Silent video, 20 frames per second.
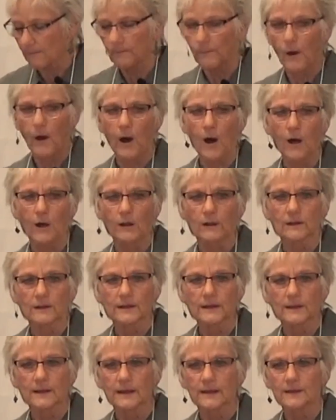Paul
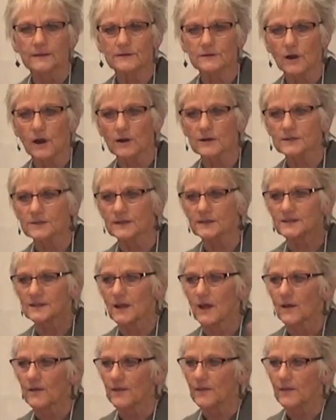in Tarsus